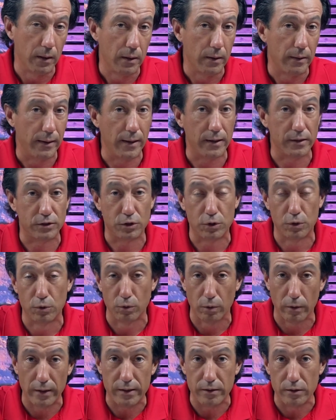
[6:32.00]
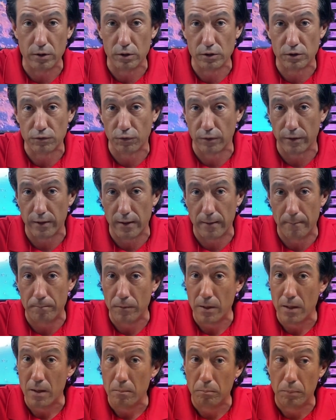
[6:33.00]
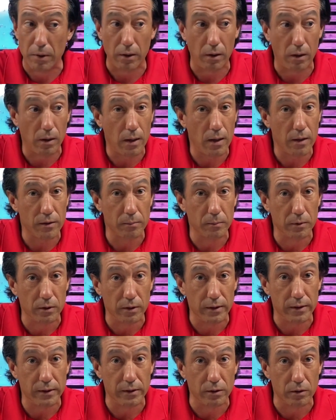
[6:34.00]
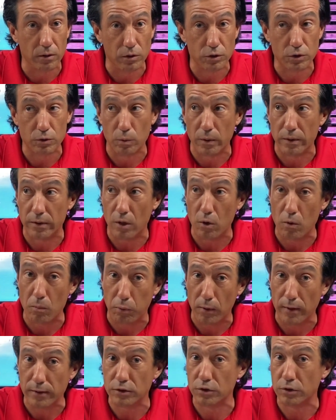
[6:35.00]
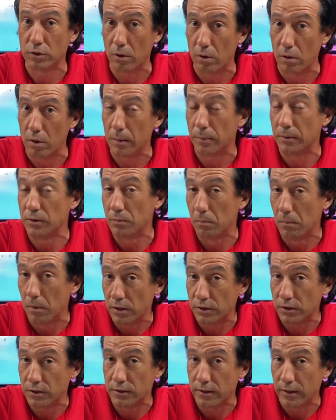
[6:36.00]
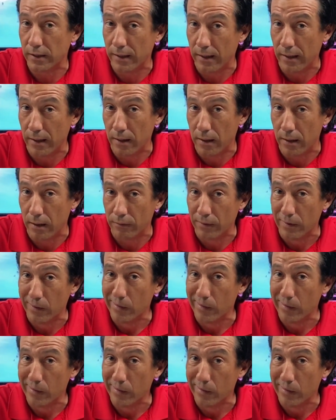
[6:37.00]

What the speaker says: That's great news for them. But a lot of the millennials, with home prices going up as much as they have,